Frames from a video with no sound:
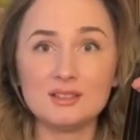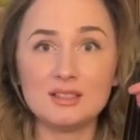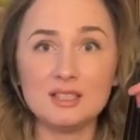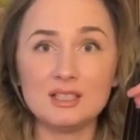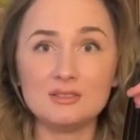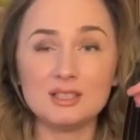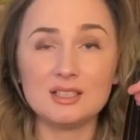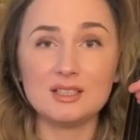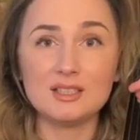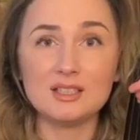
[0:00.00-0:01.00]
hear
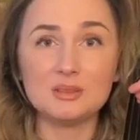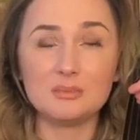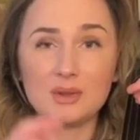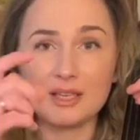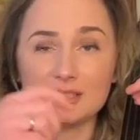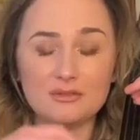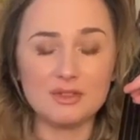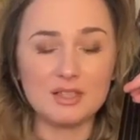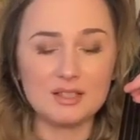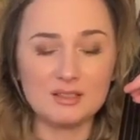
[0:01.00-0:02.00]
it, place the
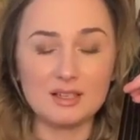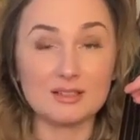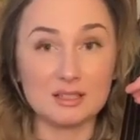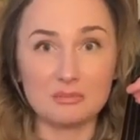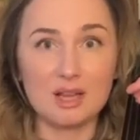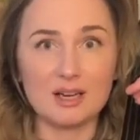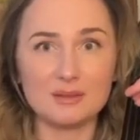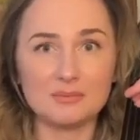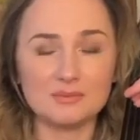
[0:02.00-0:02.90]
finger and then plug